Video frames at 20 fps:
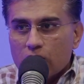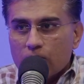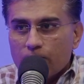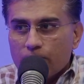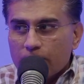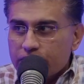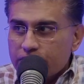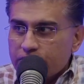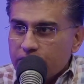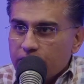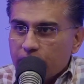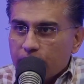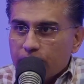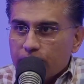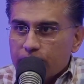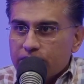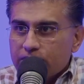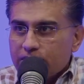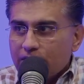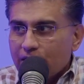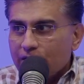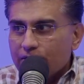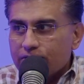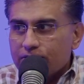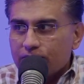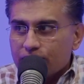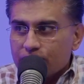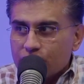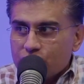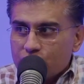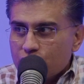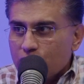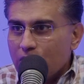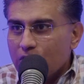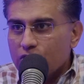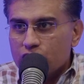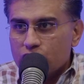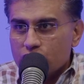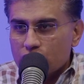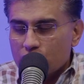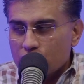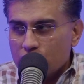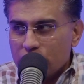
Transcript: musculoskeletal structure.